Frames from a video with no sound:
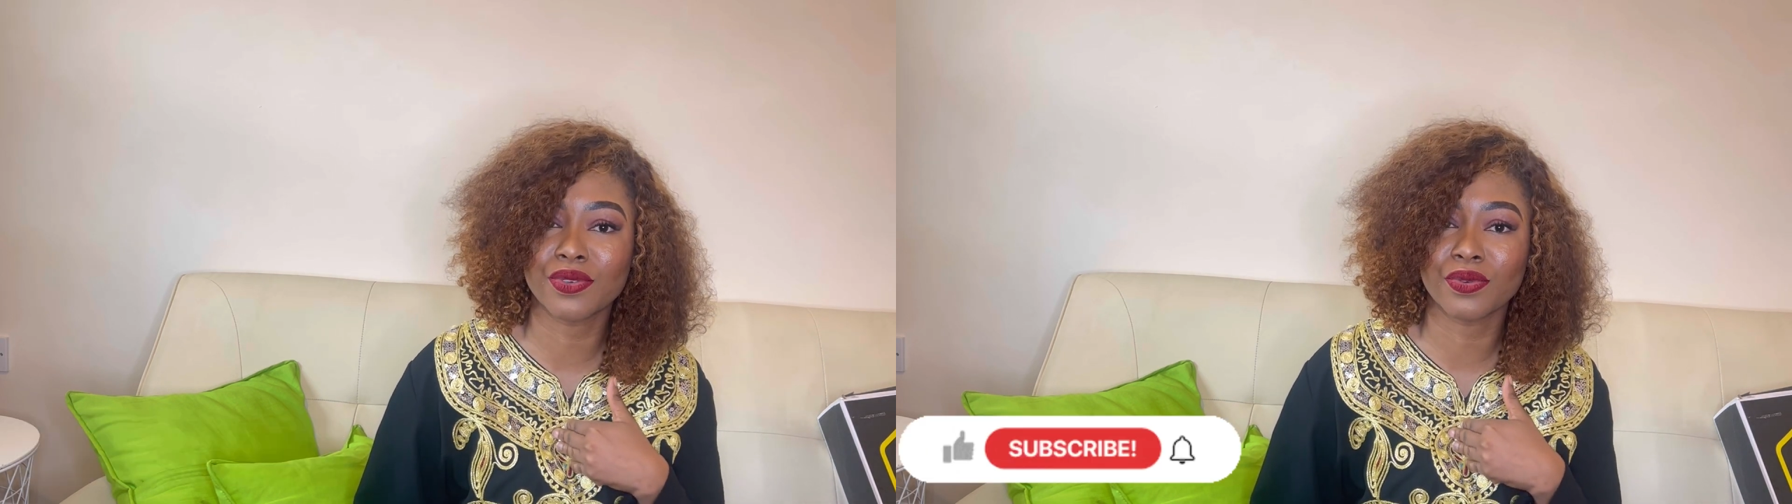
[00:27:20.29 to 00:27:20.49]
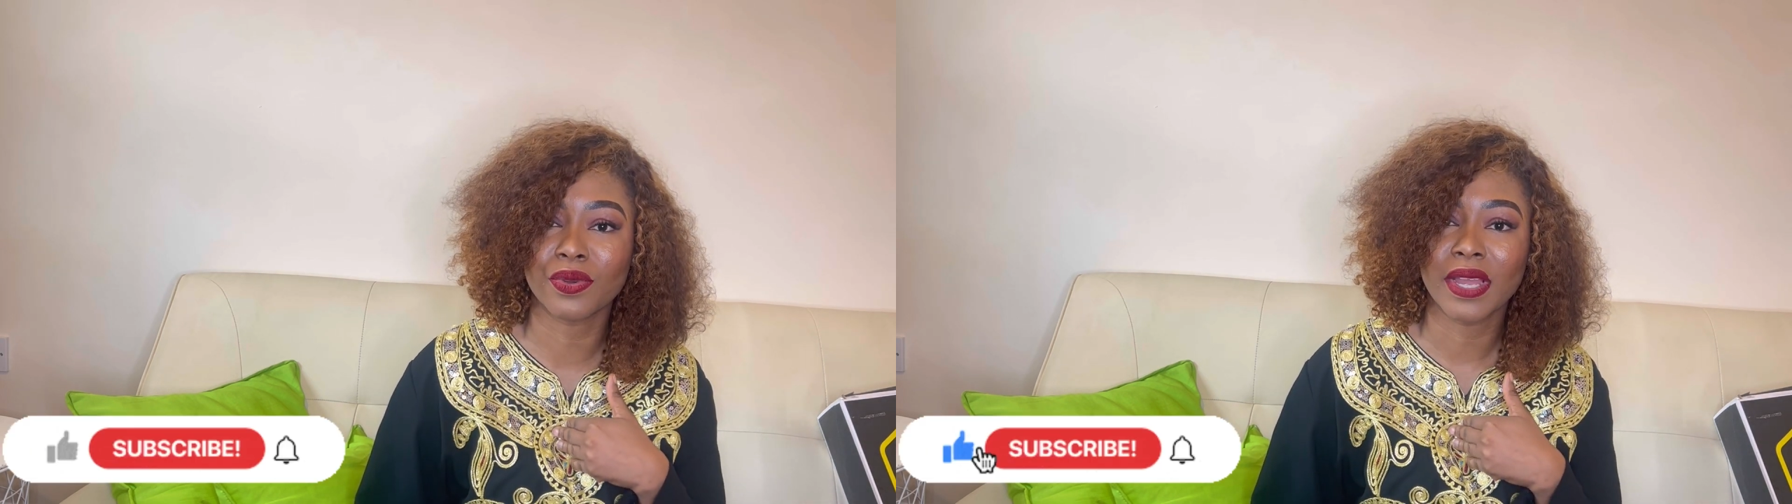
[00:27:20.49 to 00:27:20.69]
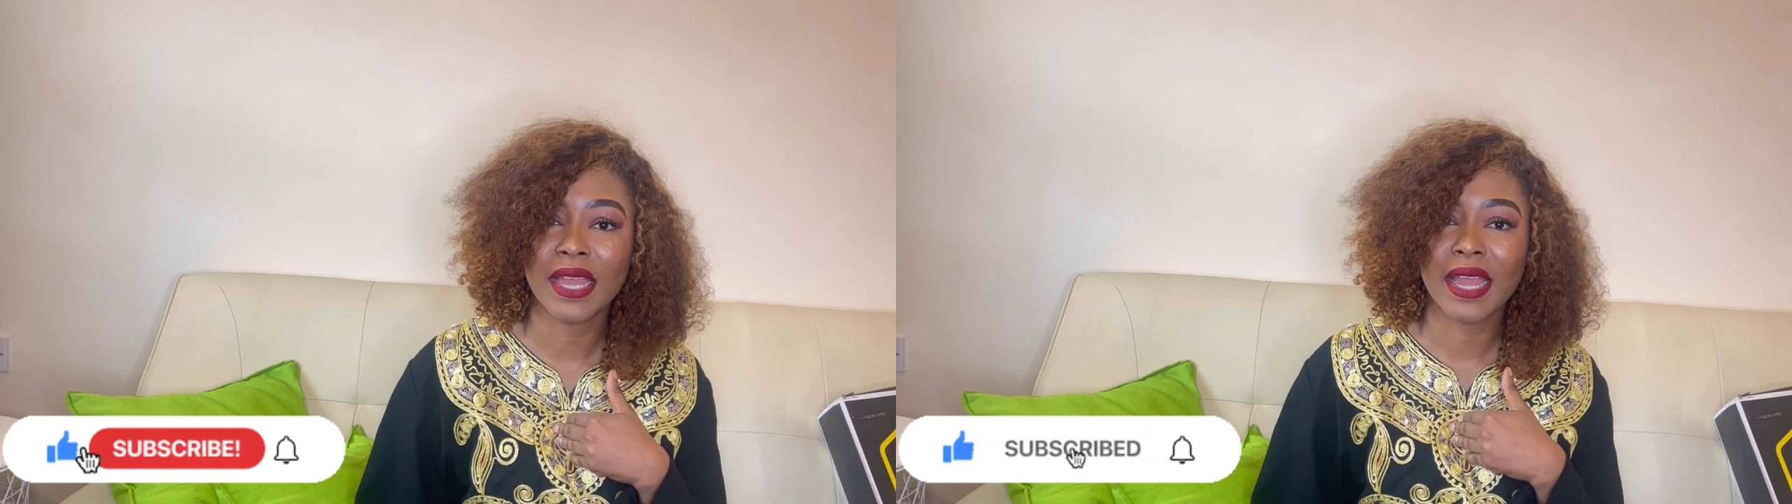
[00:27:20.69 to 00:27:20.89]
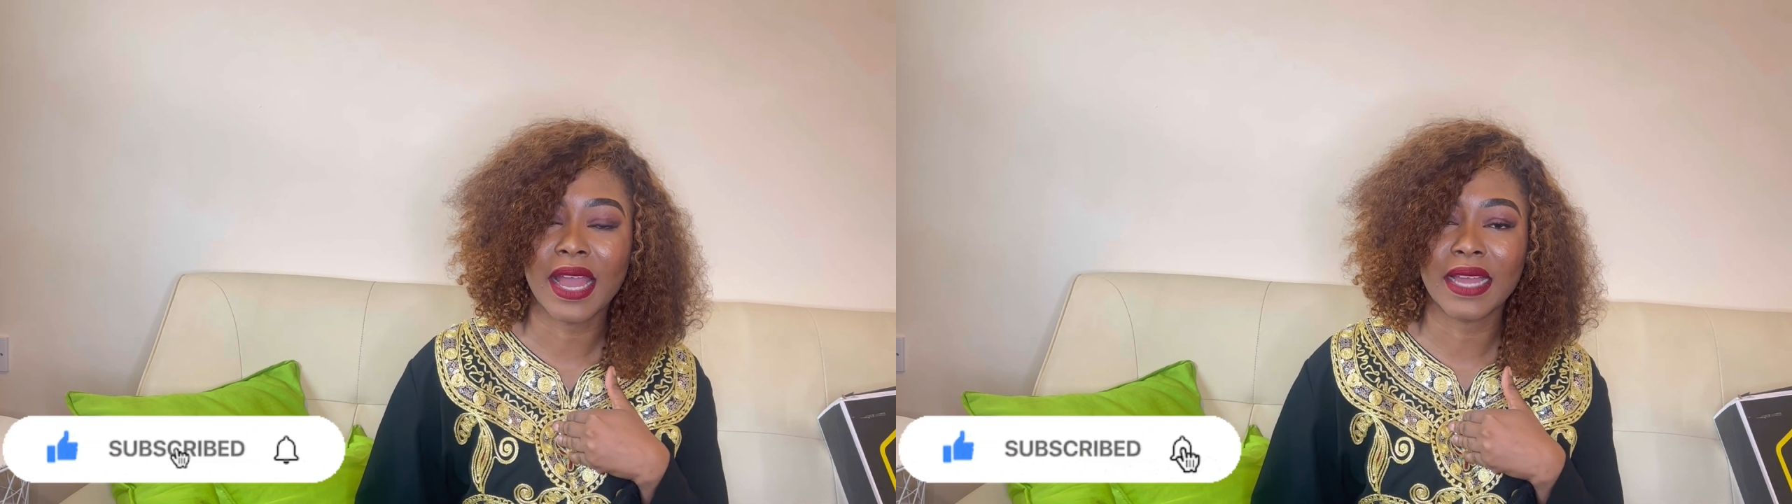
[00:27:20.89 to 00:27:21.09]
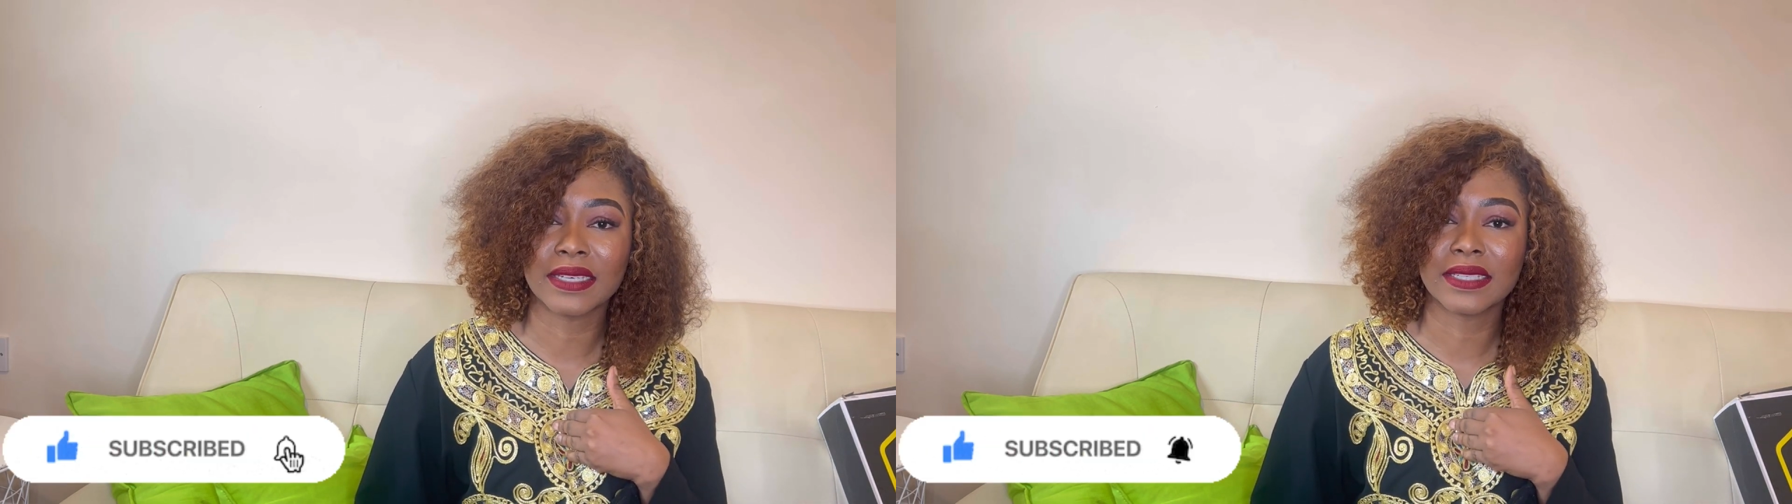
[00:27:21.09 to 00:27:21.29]
you
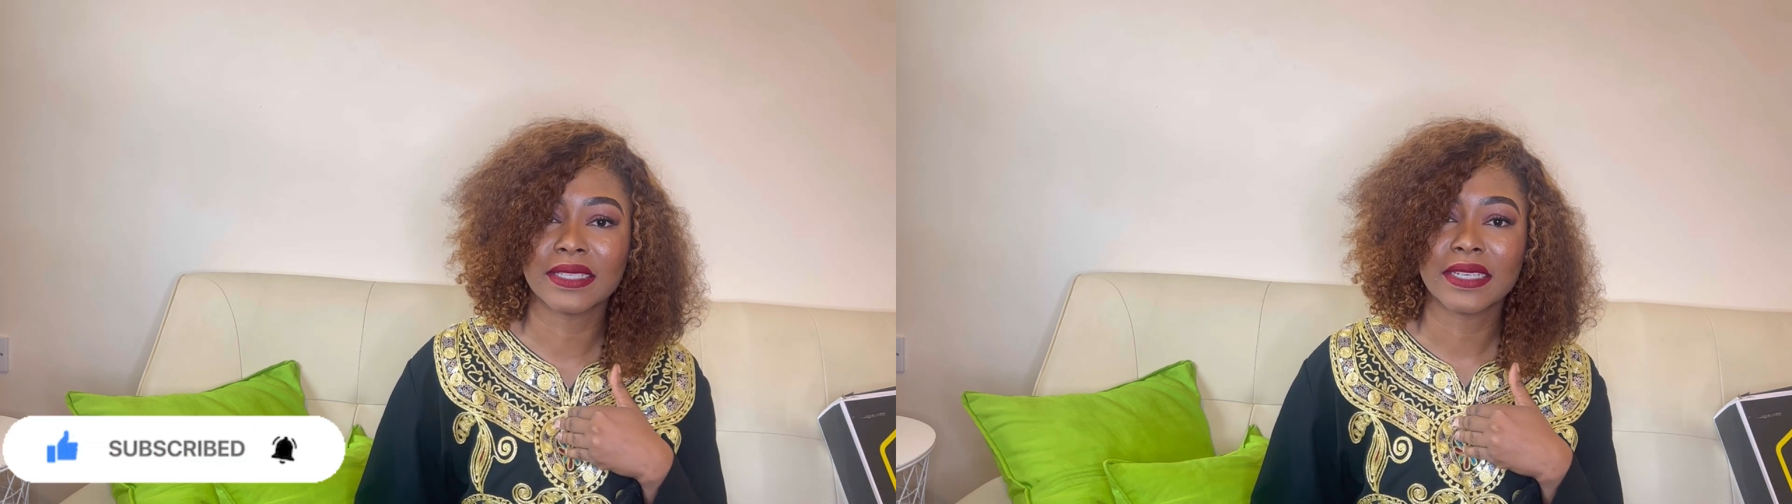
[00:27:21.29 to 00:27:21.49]
and